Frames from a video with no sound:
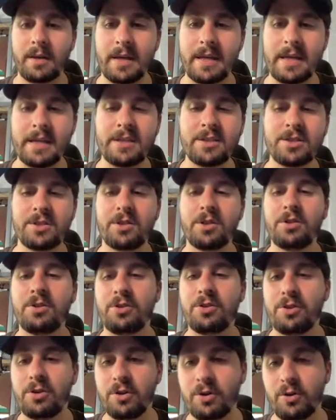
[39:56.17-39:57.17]
each
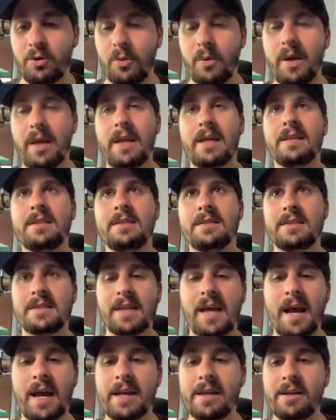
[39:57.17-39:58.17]
to-do
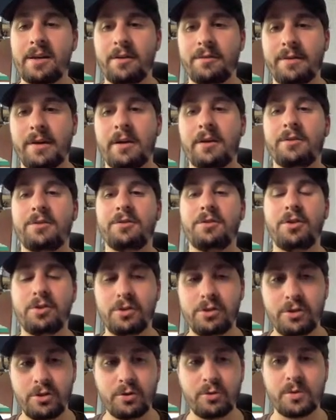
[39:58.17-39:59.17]
inside of our
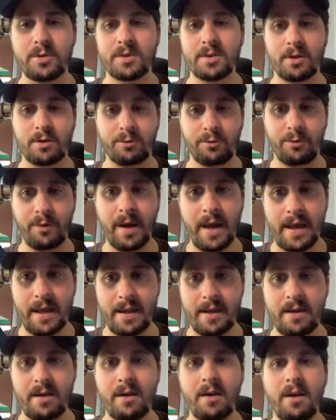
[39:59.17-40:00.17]
to-dos
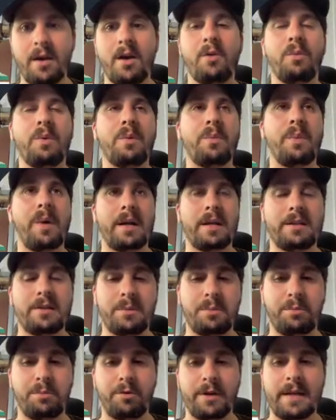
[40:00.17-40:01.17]
array, we want it
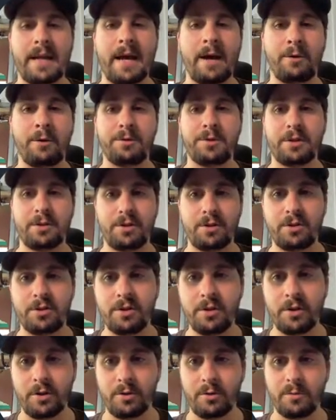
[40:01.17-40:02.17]
to print out the
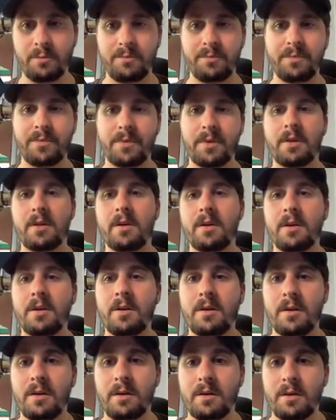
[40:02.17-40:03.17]
to-do.
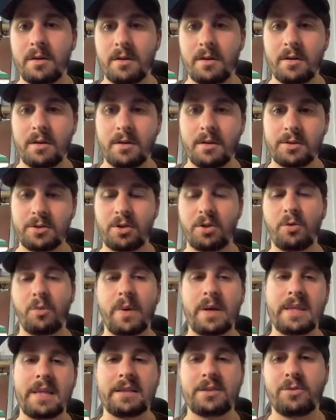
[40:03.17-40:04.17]
So the
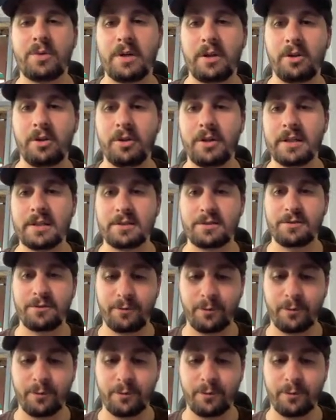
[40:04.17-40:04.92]
way that's going to look is